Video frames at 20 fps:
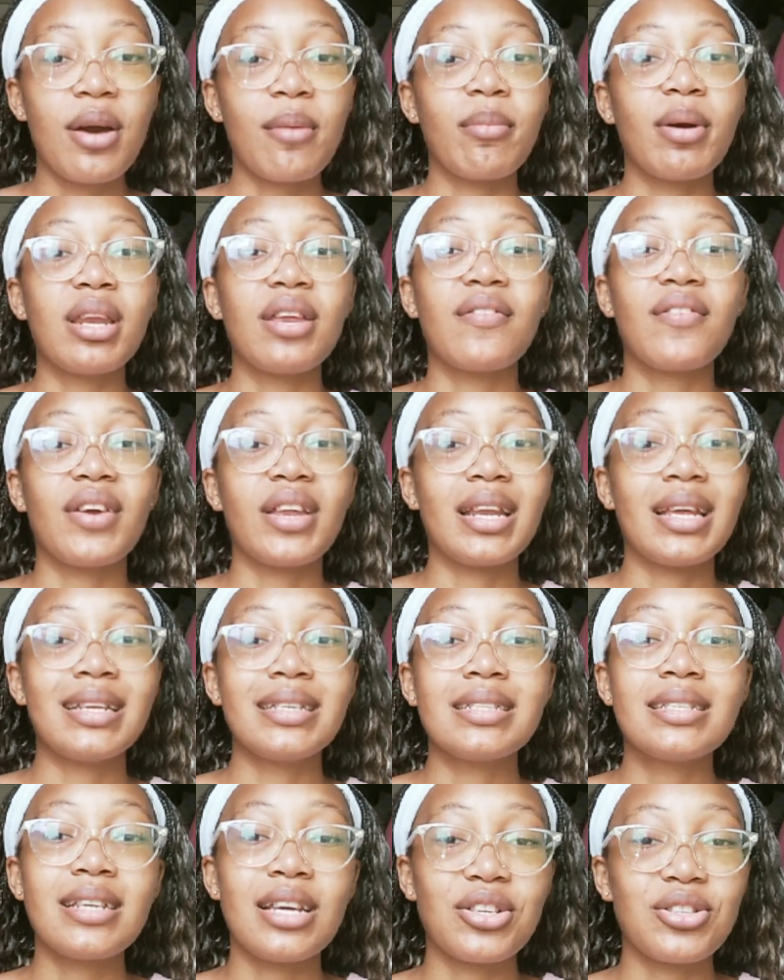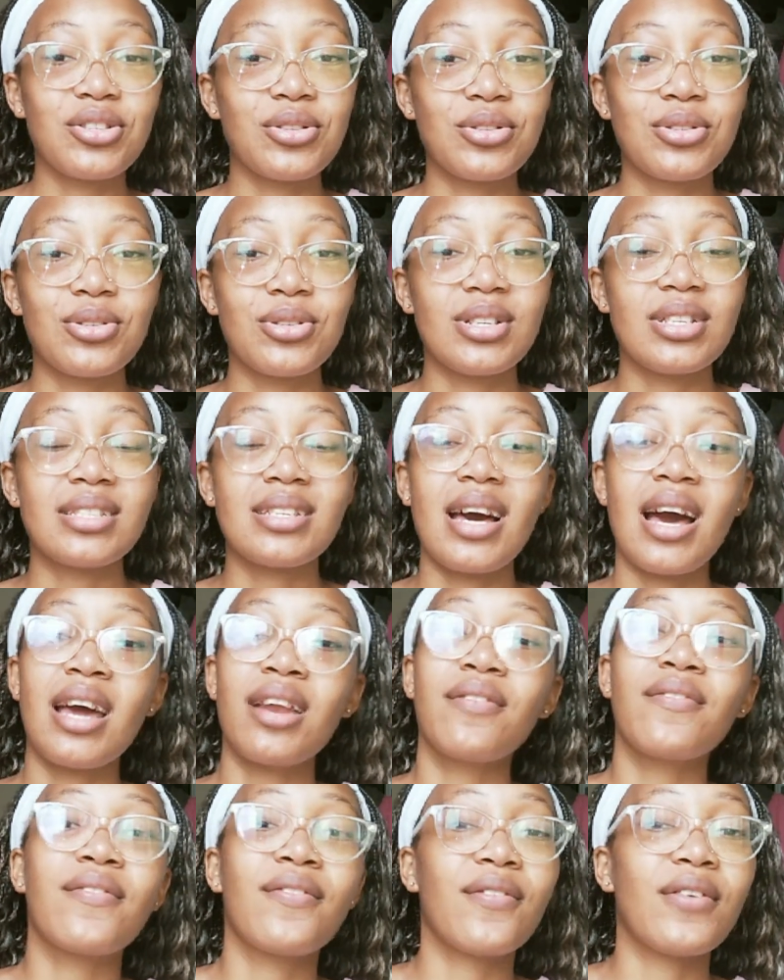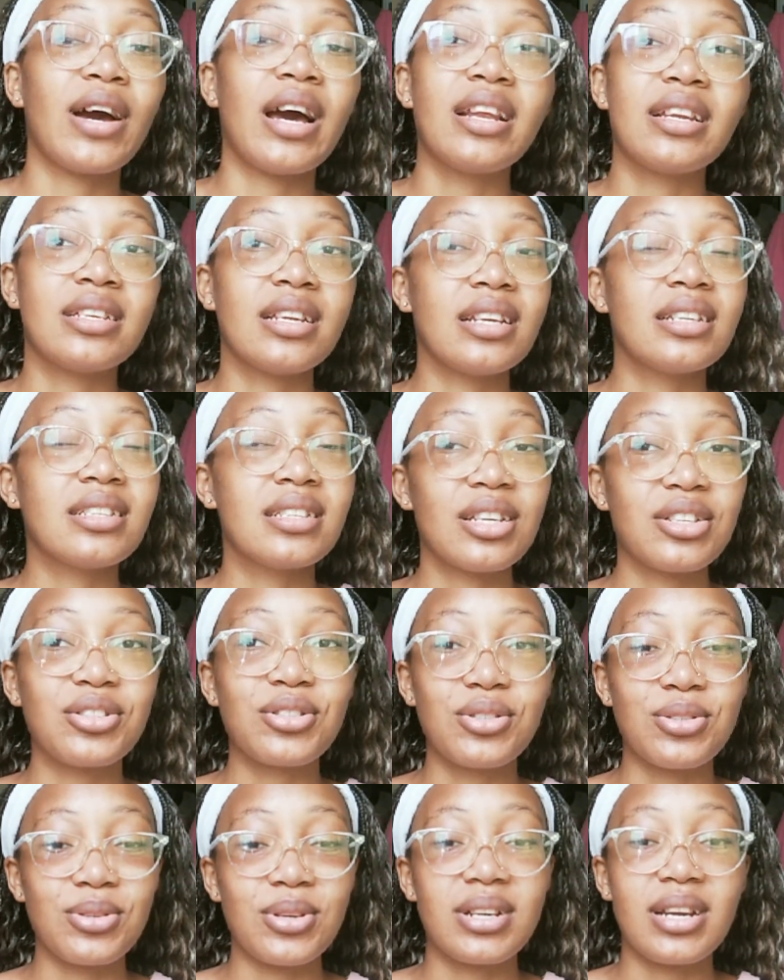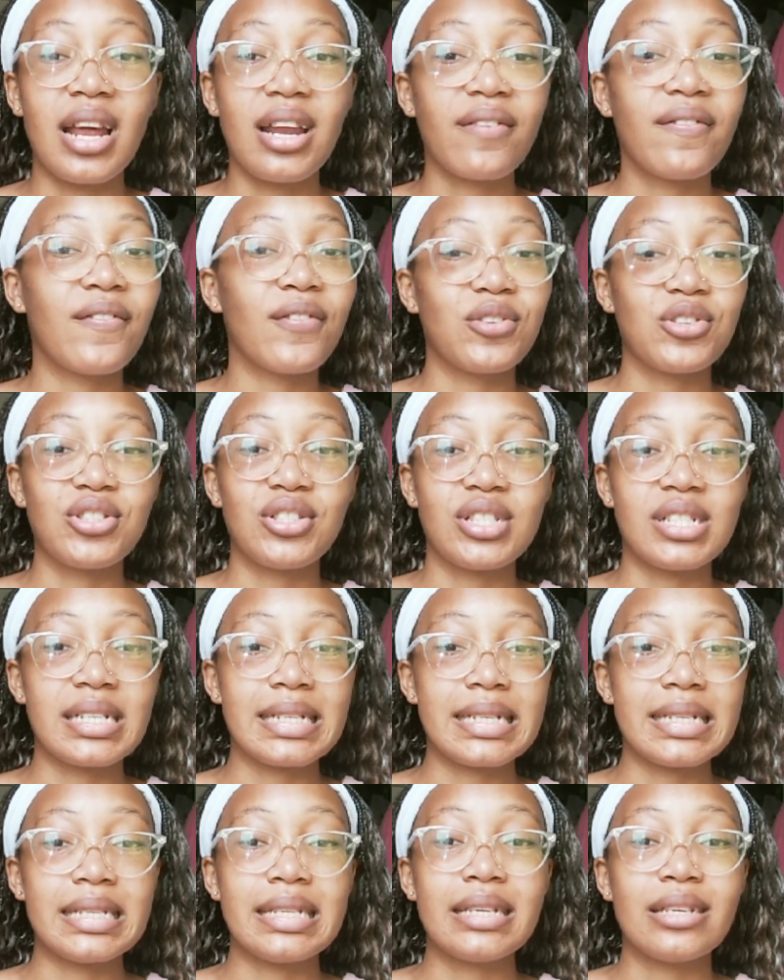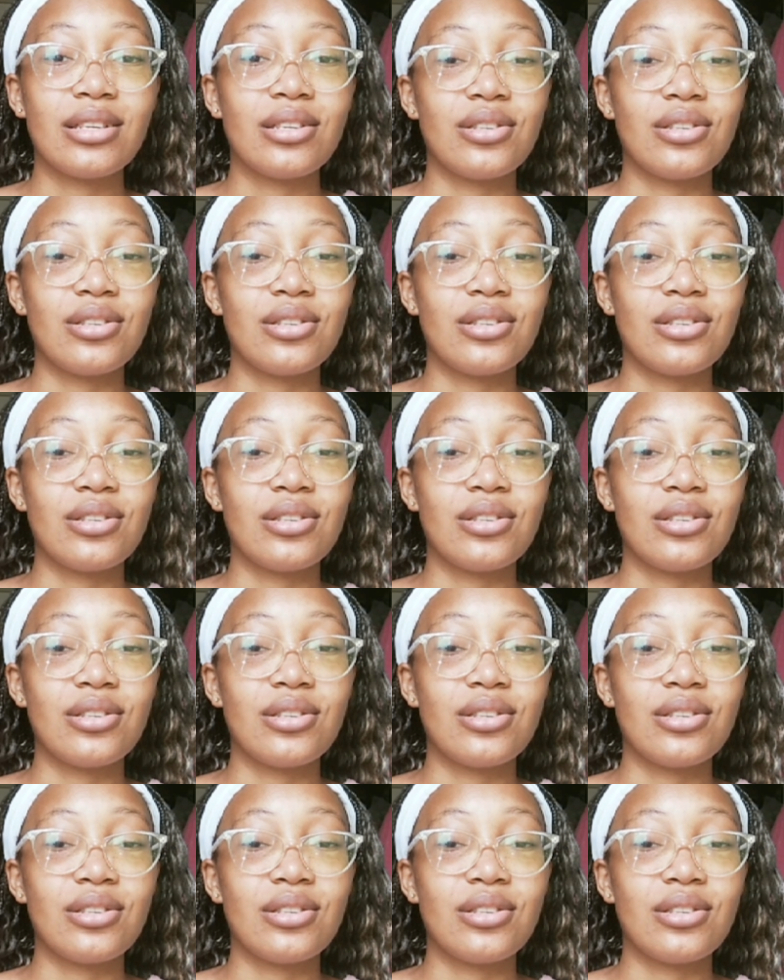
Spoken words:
But if you're an international student, unfortunately,